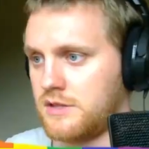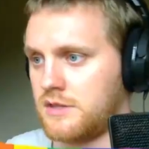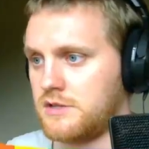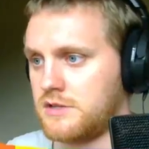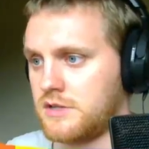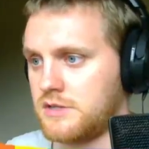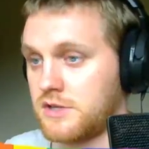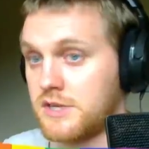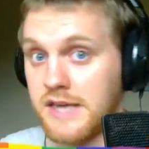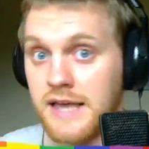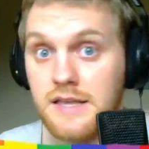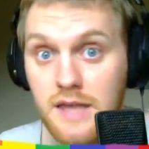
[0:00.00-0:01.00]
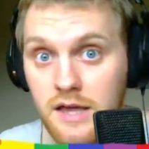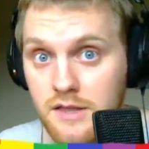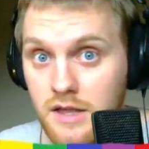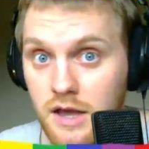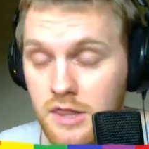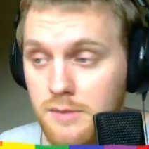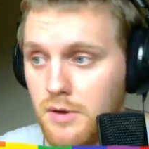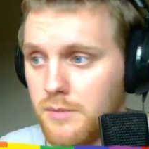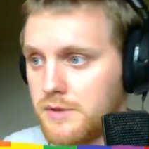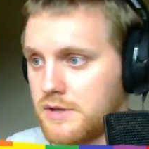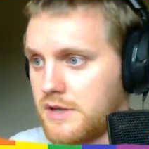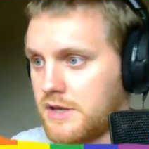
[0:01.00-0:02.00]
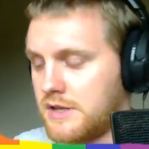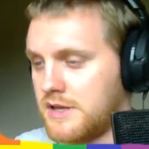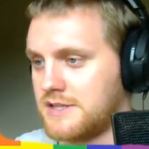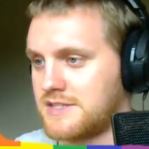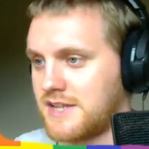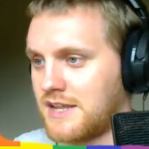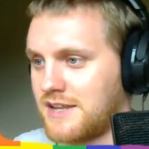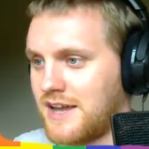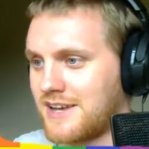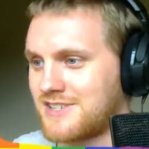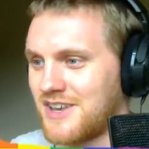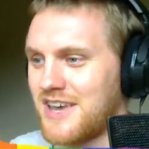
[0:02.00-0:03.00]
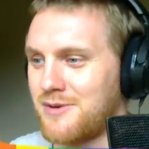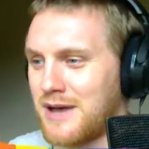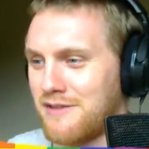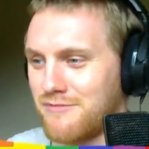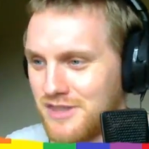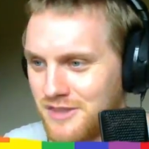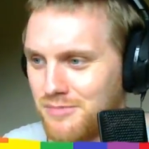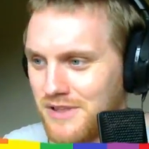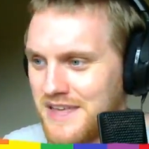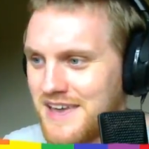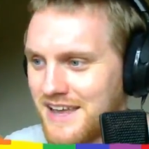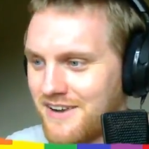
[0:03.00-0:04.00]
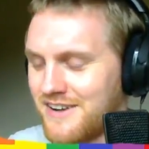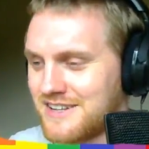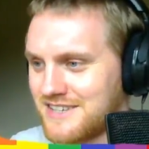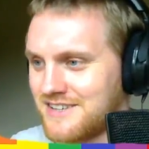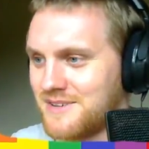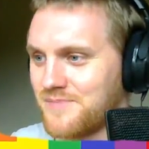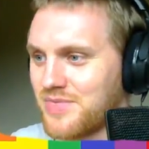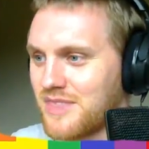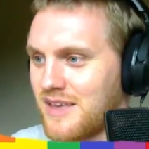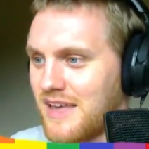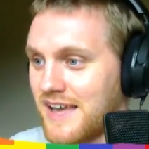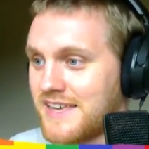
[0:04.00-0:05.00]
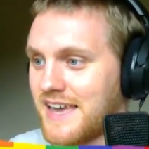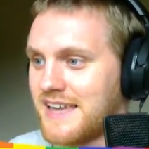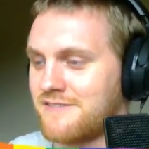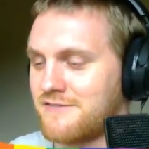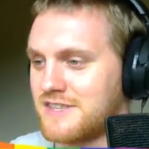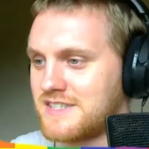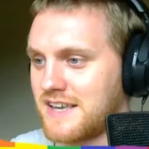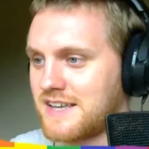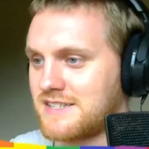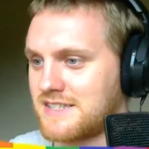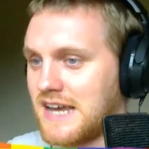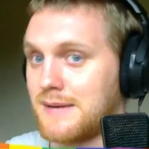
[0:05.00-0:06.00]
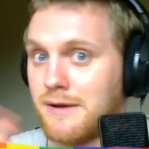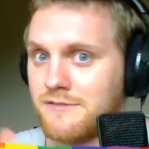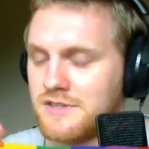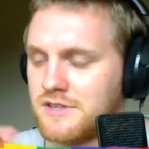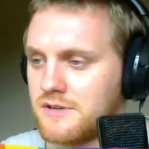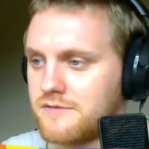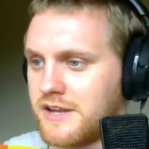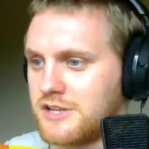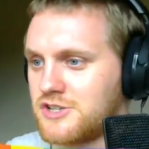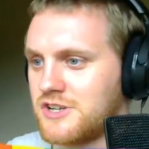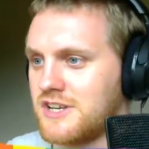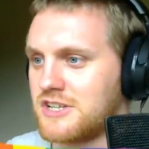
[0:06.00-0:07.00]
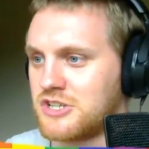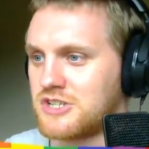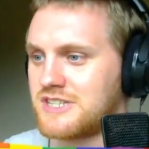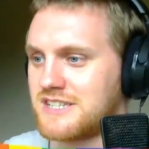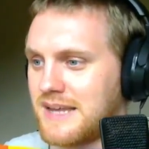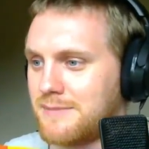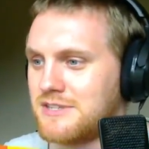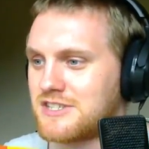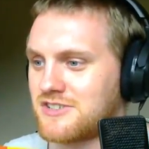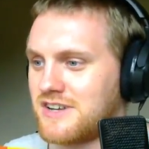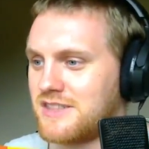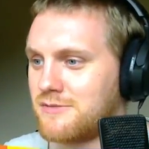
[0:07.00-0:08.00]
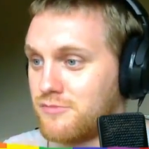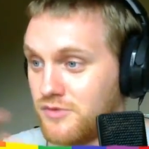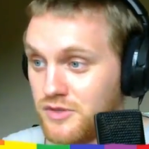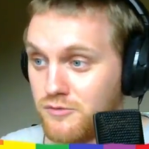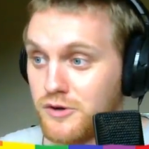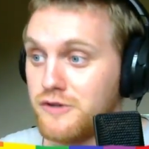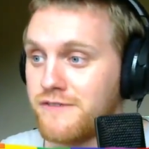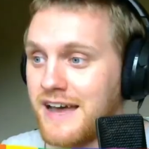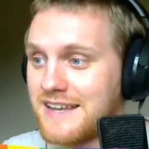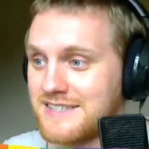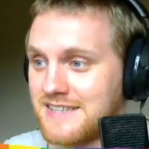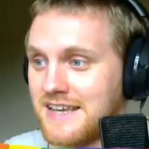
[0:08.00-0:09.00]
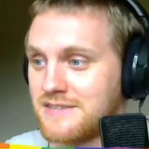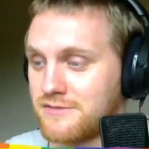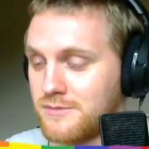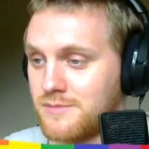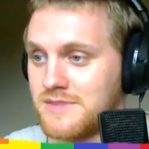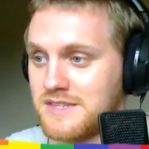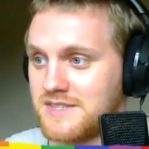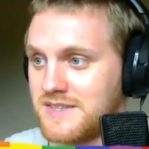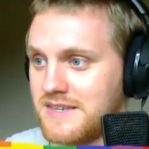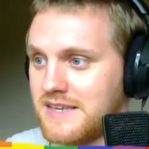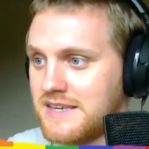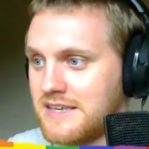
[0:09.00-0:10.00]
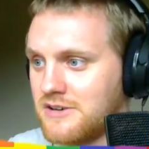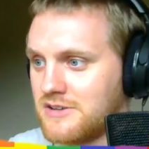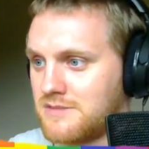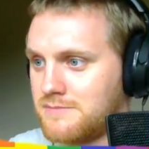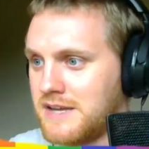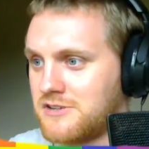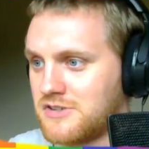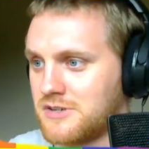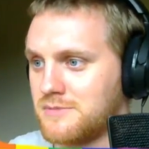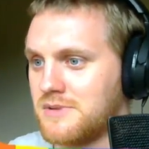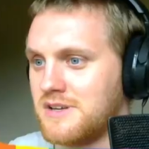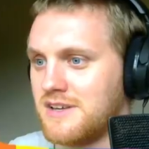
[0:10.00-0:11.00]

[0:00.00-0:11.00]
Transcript: than you can get at the moment in Standard Arc. So here we have the player character, again for the second time after the gun range, just to demonstrate the roof access from the CEO's bedroom,